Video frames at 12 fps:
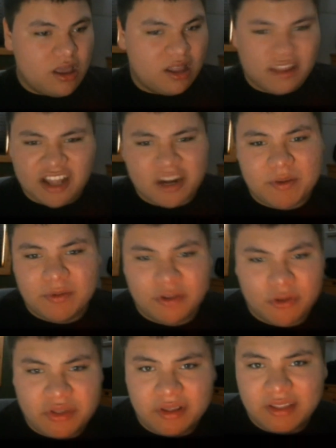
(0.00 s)
A lot of people
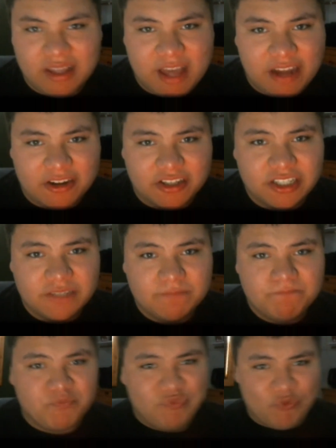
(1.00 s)
don't think that matters.
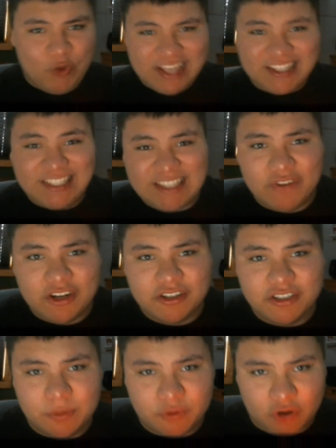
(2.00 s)
We hit 700
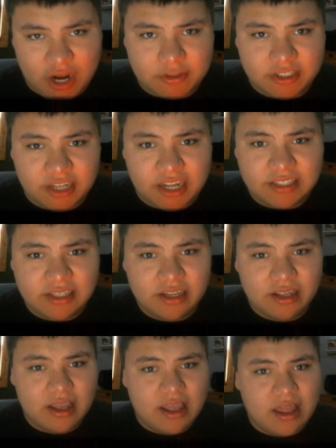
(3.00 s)
subscribers, guys.
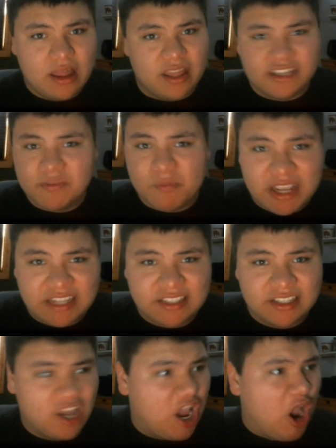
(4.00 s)
That's
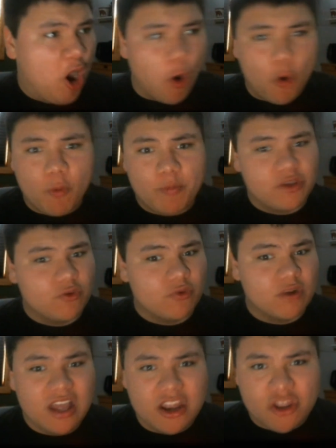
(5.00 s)
amazing. I hope you
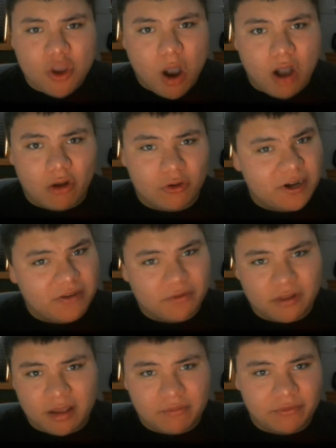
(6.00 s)
know how
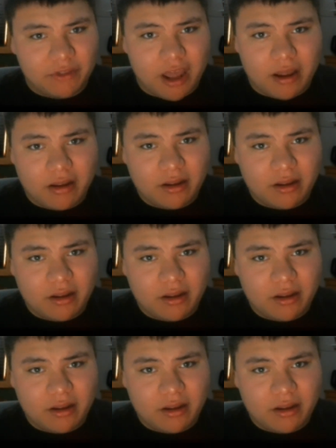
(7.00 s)
grateful I am for that.